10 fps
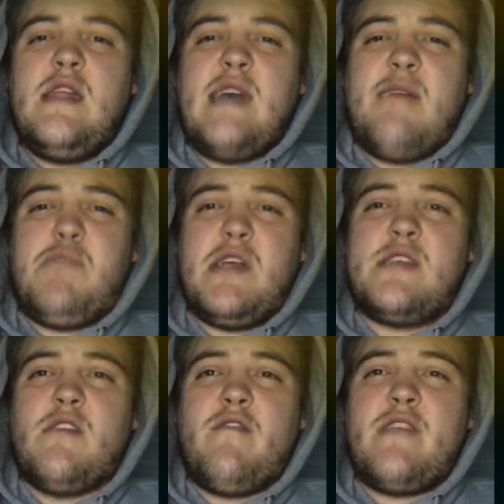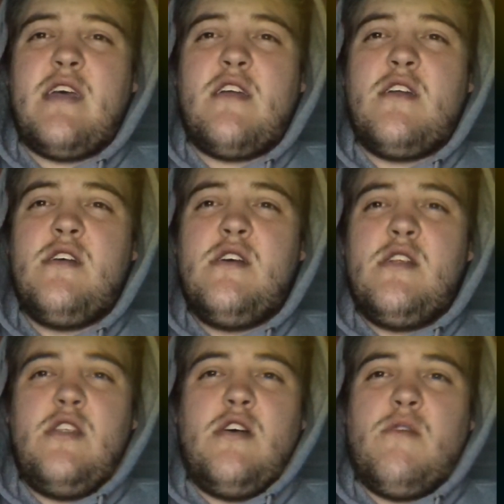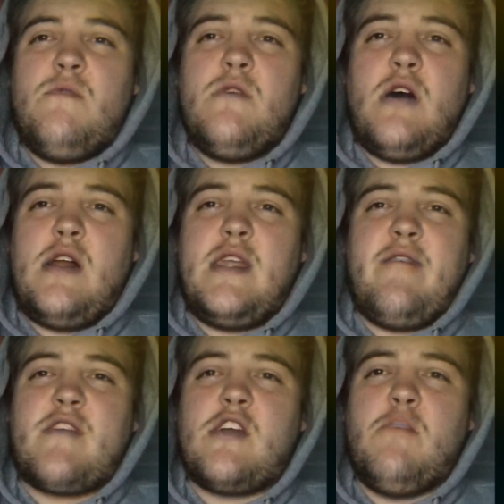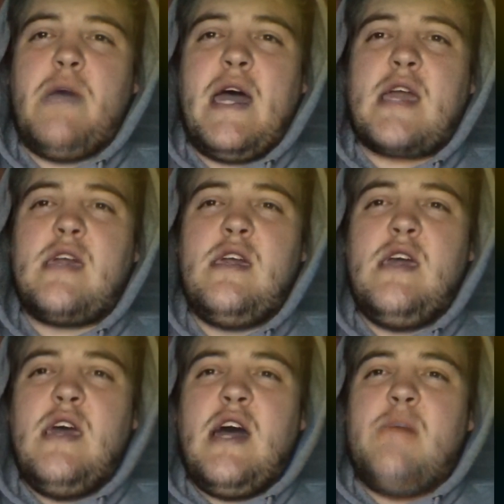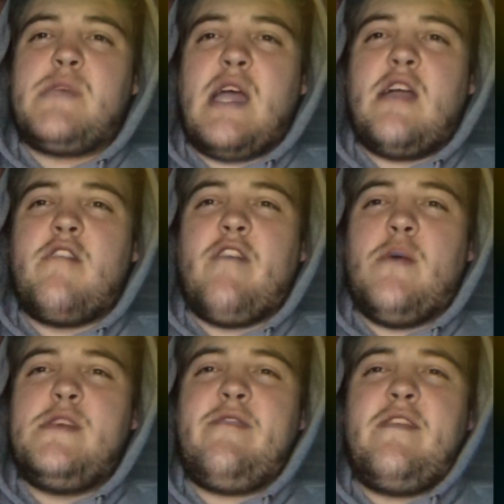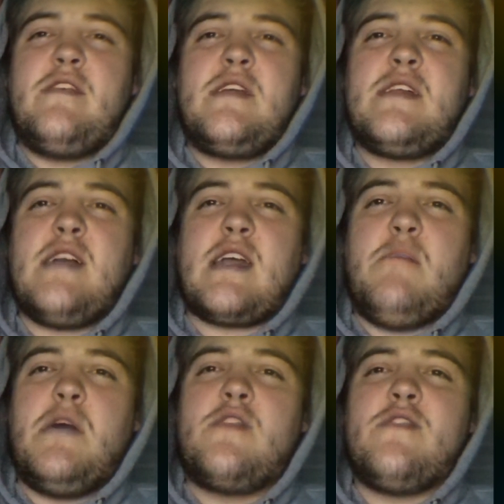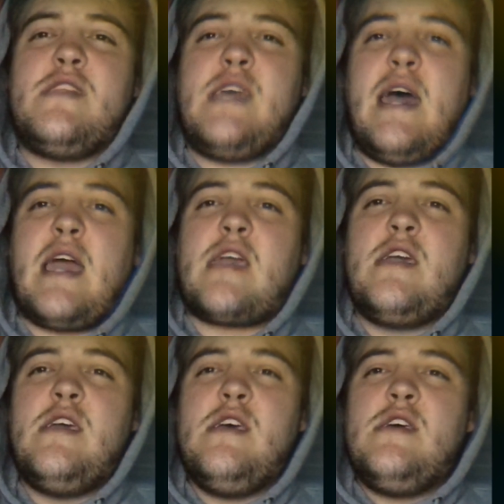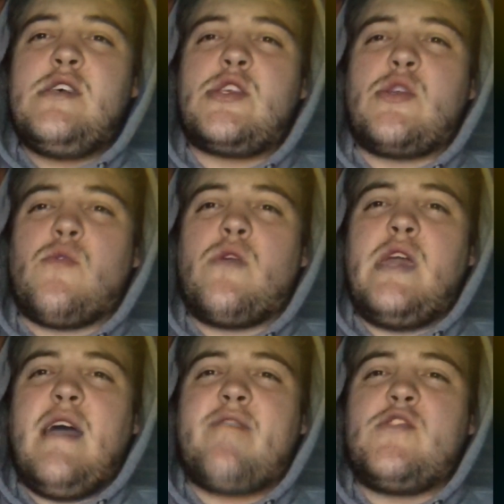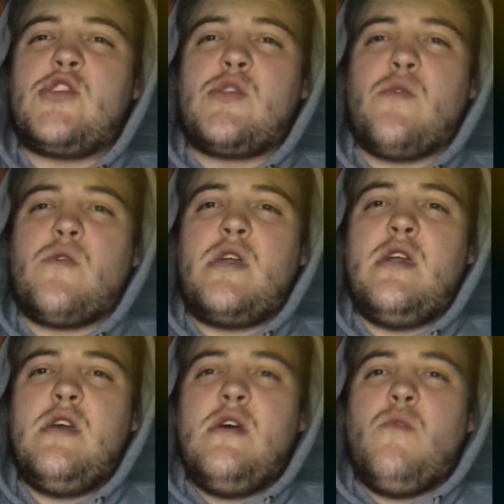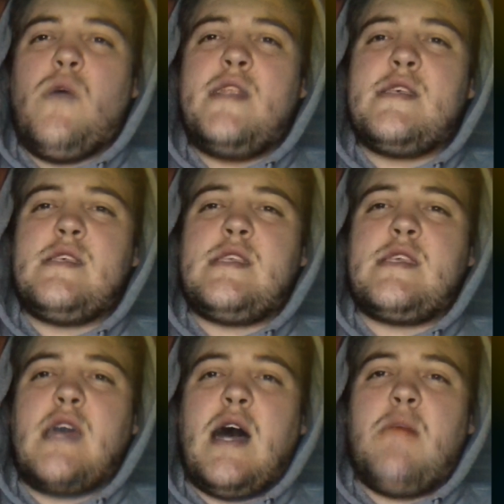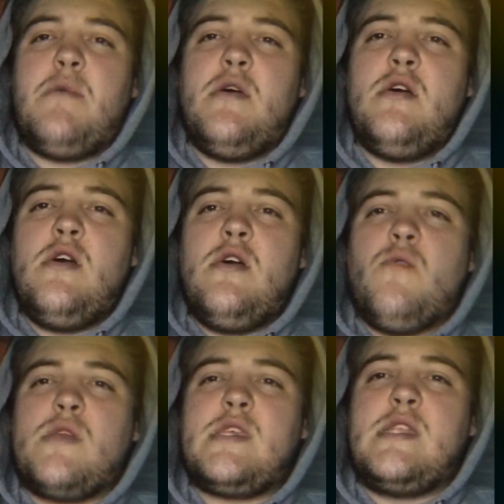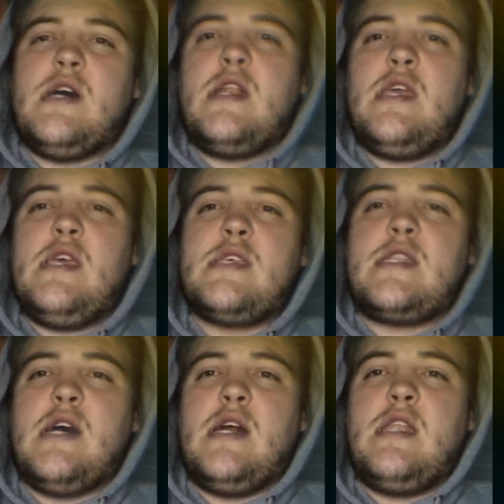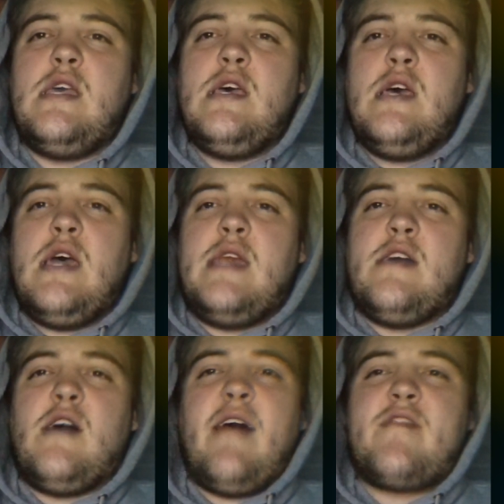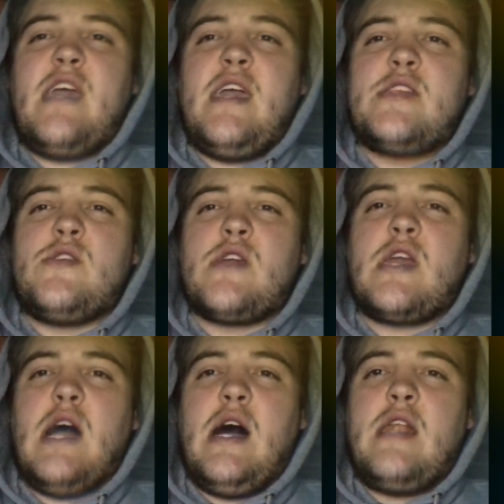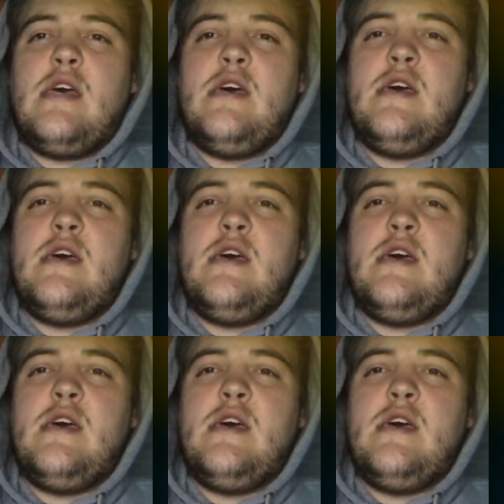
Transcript: That place over there? No, I'll never go back. I'm tired of always feeling like I'm under attack. Story after story, when does it stop? What's done is done, and they'll have to answer to God.